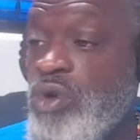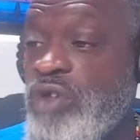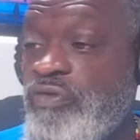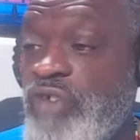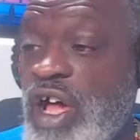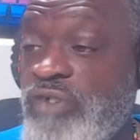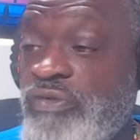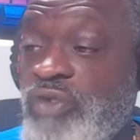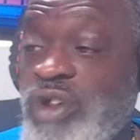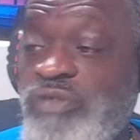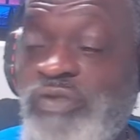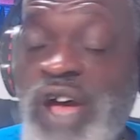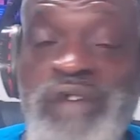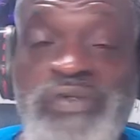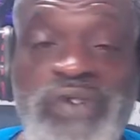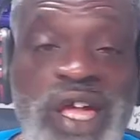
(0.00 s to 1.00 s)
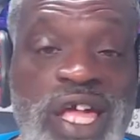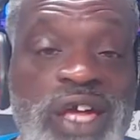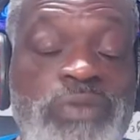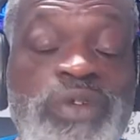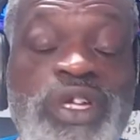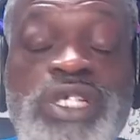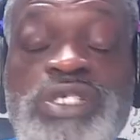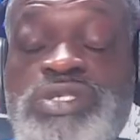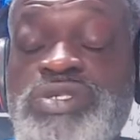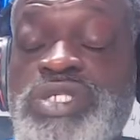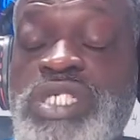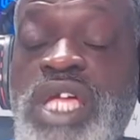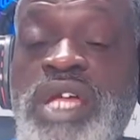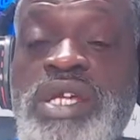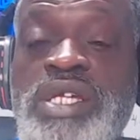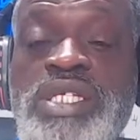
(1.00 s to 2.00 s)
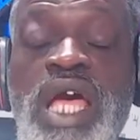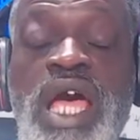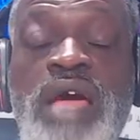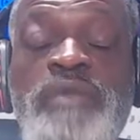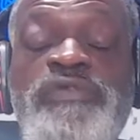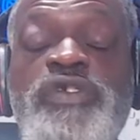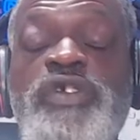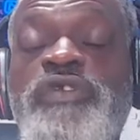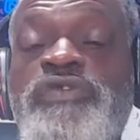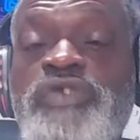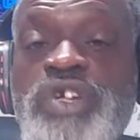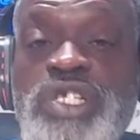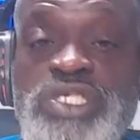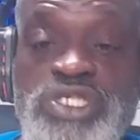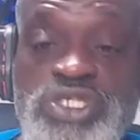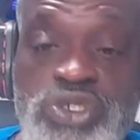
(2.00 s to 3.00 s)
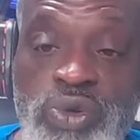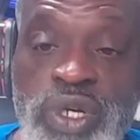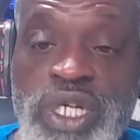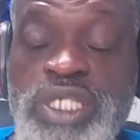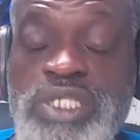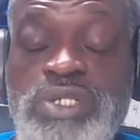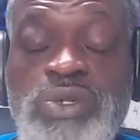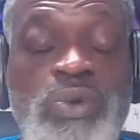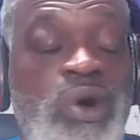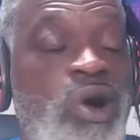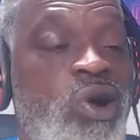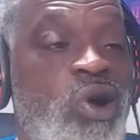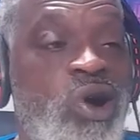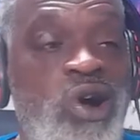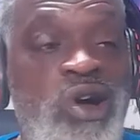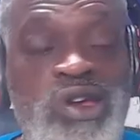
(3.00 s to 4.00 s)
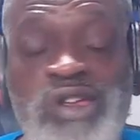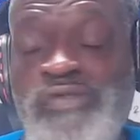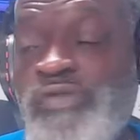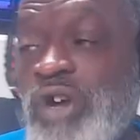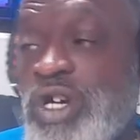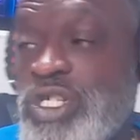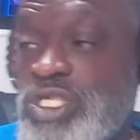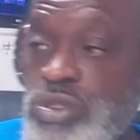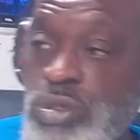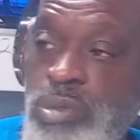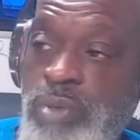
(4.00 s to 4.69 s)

5:45 a.m. Eastern Standard Time. Feel free to join us on all of our streaming